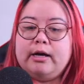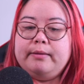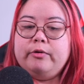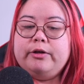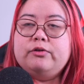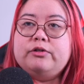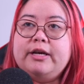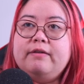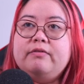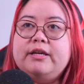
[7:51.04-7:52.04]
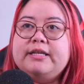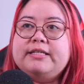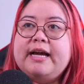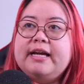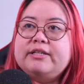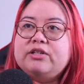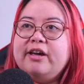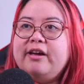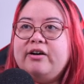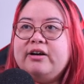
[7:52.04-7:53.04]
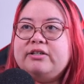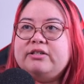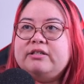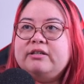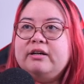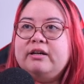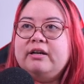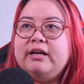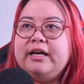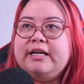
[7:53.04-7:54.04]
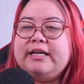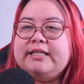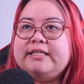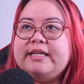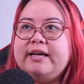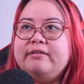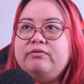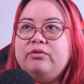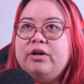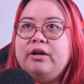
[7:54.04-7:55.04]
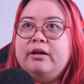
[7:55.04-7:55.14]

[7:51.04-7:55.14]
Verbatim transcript: I'm going to save this as Chaos and hit Save.